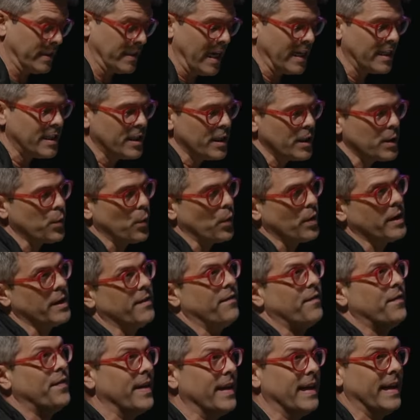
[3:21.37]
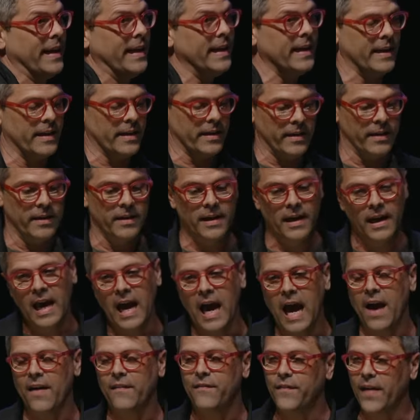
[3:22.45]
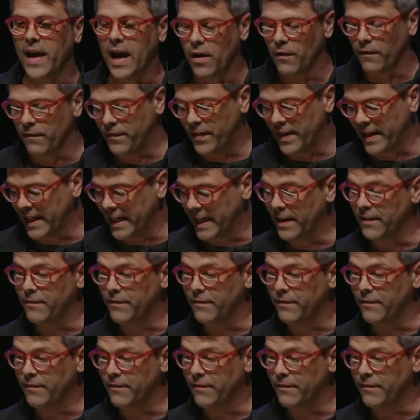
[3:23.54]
I just wanted to fit in. I found fitting in